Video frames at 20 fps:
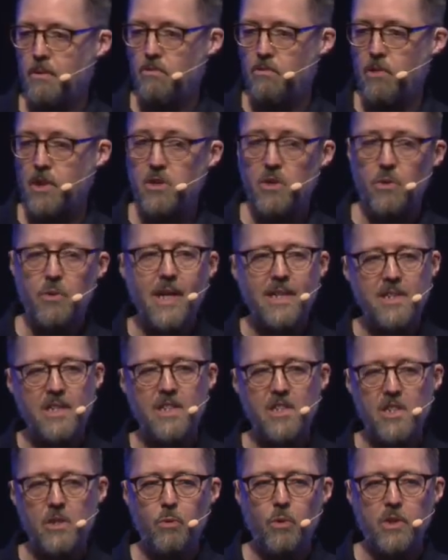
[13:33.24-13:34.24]
Right? So that's
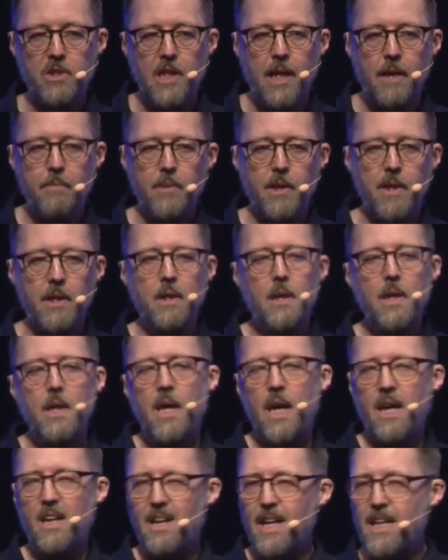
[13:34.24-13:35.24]
actually what's happening.
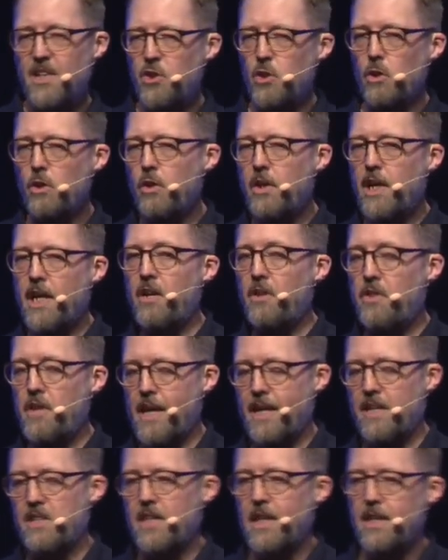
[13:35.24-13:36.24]
Unless you're looking at the
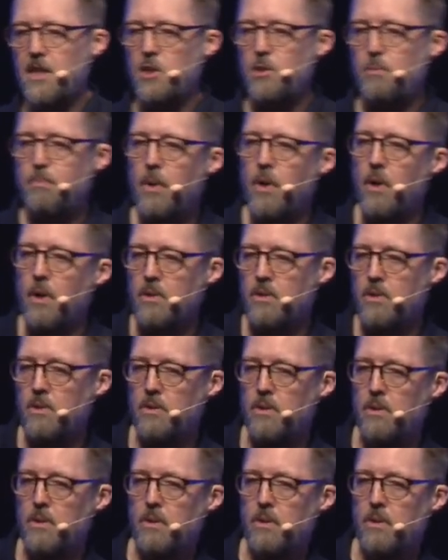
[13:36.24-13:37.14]
exact spot